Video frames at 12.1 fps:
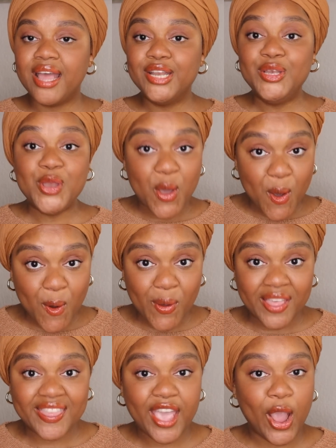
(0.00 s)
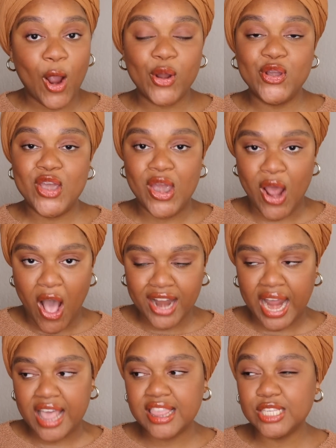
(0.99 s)
no, they are
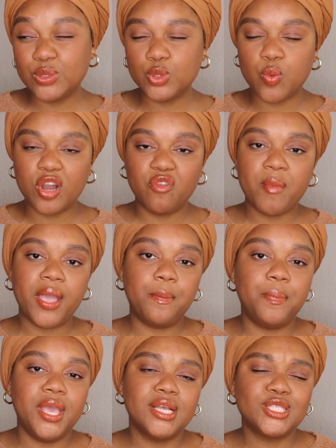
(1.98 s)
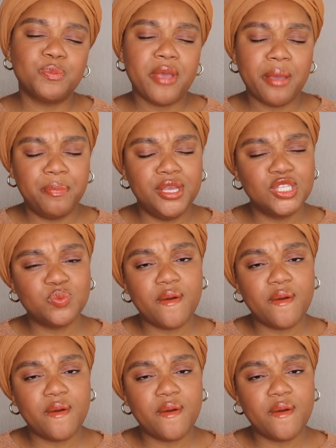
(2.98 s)
not. And this was one of my biggest pet peeves